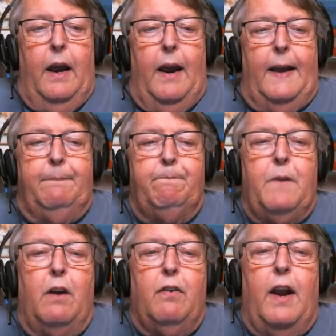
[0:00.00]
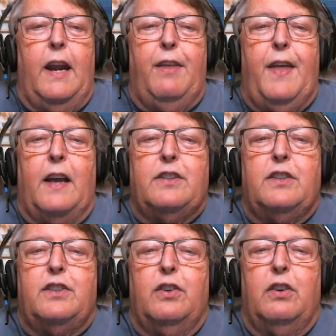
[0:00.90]
All right. Over
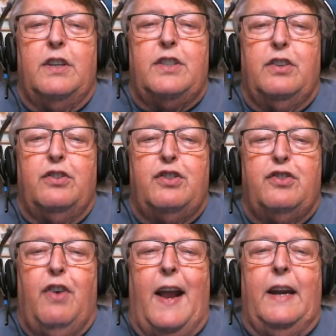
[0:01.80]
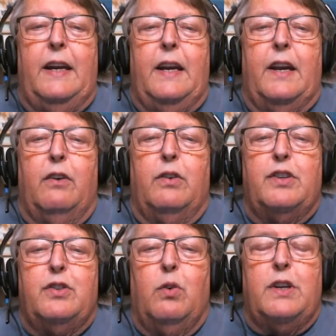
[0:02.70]
80,000 tourists are stranded in a
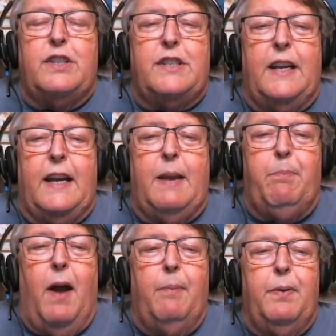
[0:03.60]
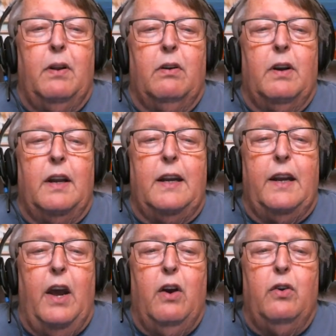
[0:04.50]
resort city popularly
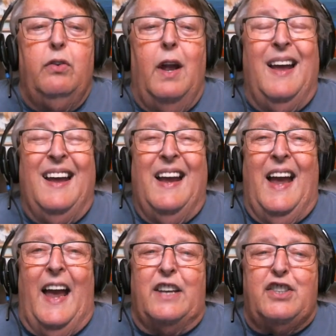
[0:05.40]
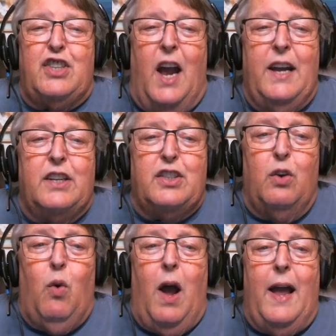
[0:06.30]
known as China's
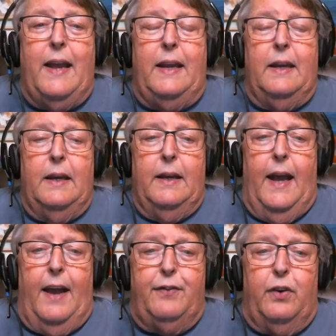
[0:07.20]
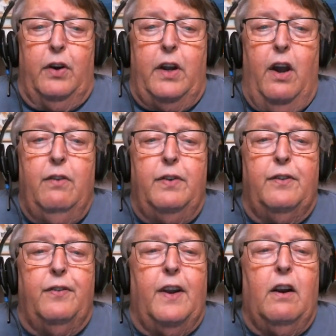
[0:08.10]
Hawaii after a
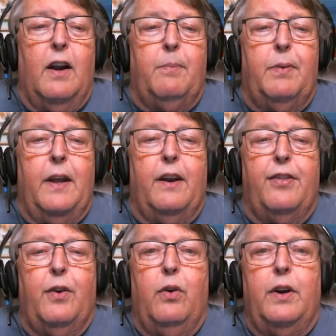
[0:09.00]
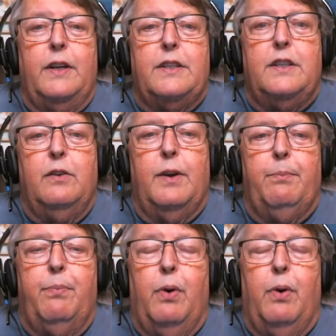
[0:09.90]
COVID flare-up led authorities to